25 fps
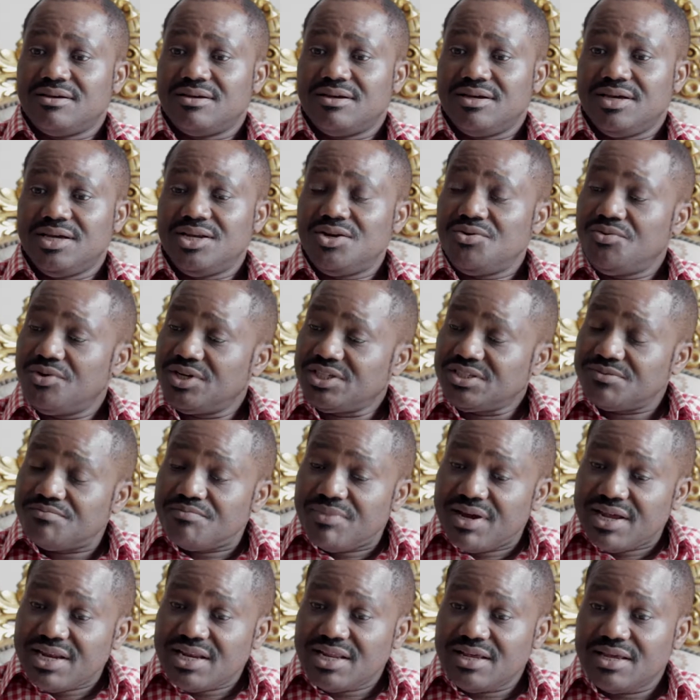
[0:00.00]
in which
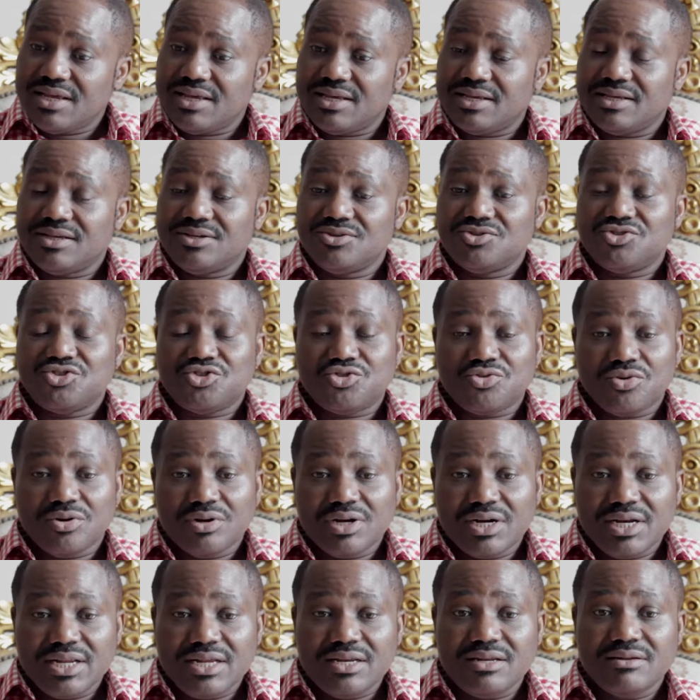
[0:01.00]
many
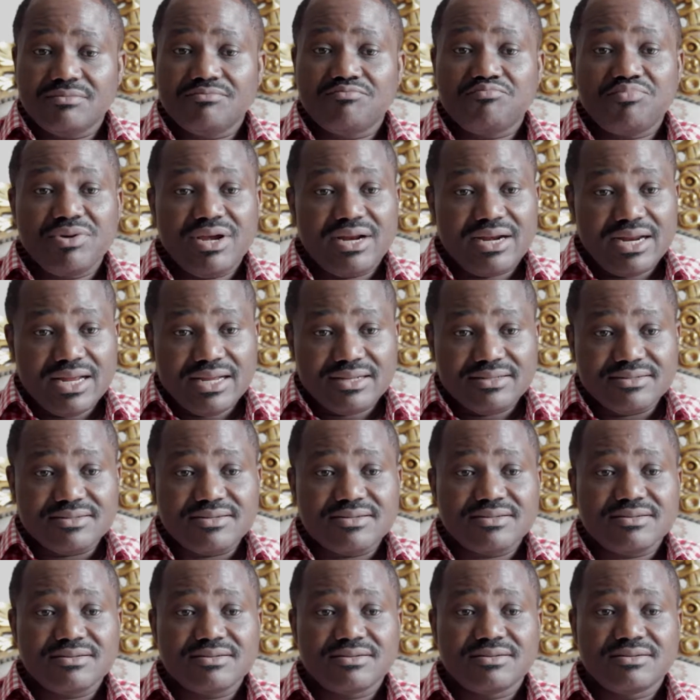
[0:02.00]
struggling
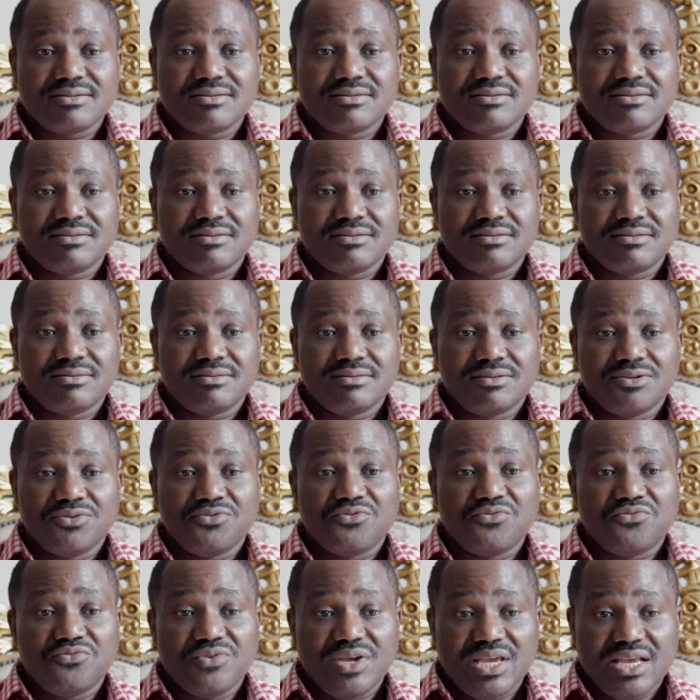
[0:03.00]
parents
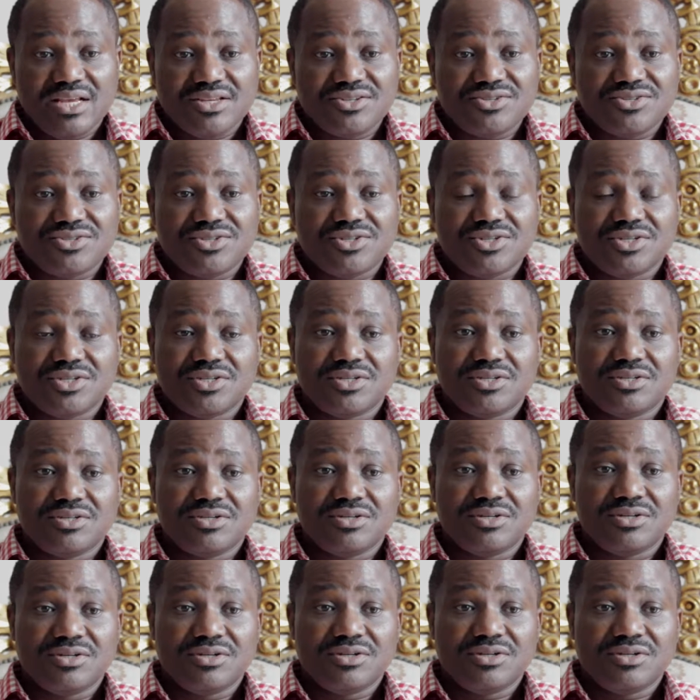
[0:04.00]
faced
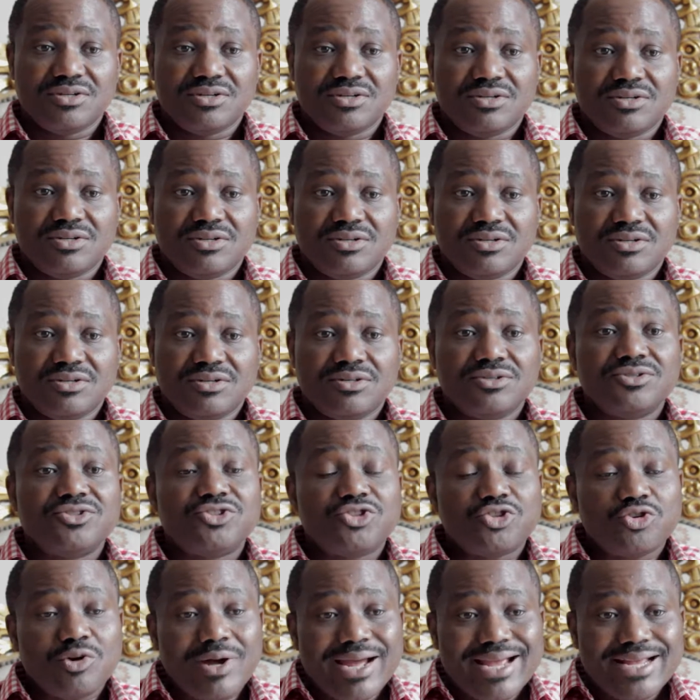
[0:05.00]

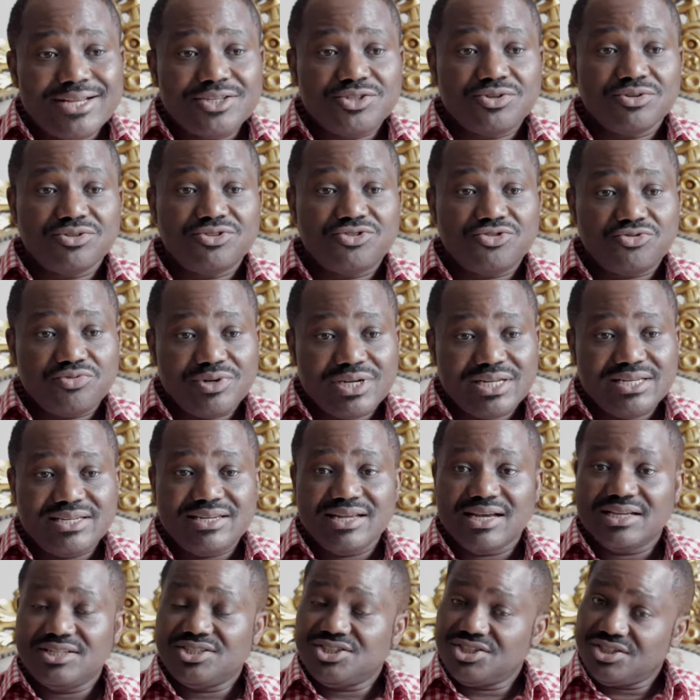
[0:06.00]
trying to train
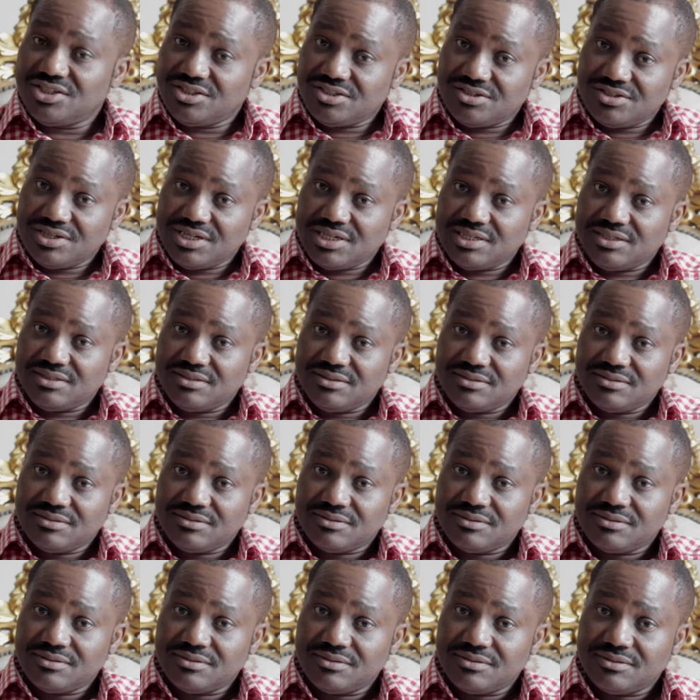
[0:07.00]
their children.
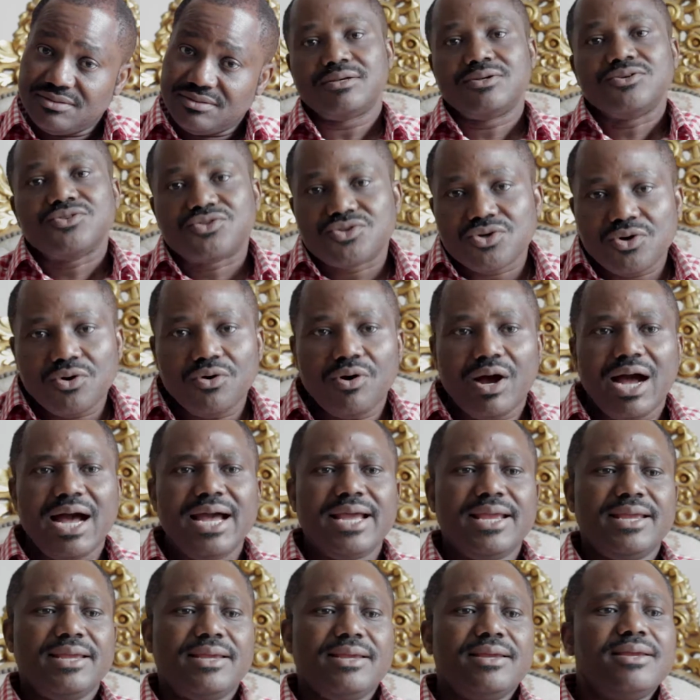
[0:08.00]
So
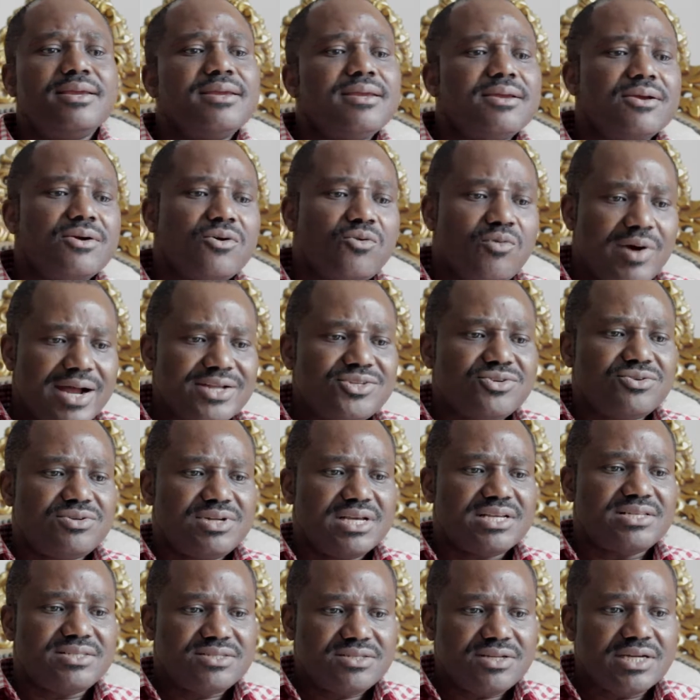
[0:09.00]
I quite
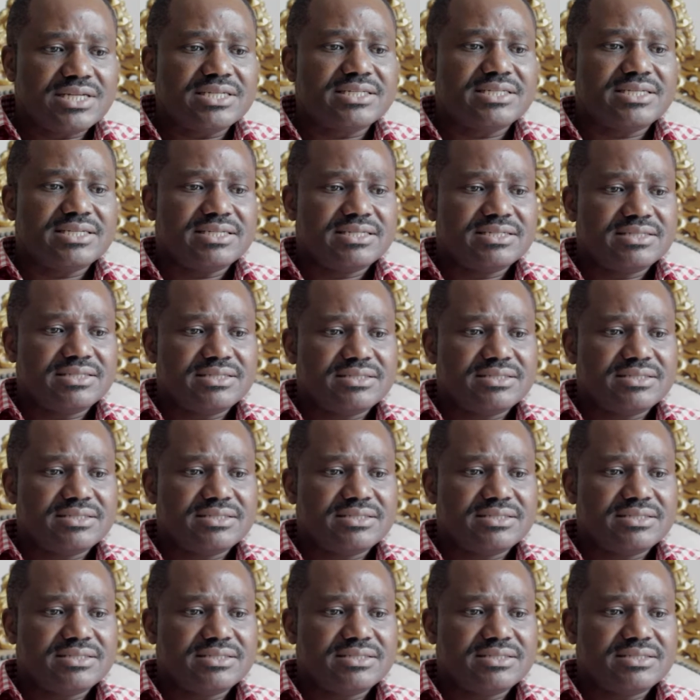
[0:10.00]
understand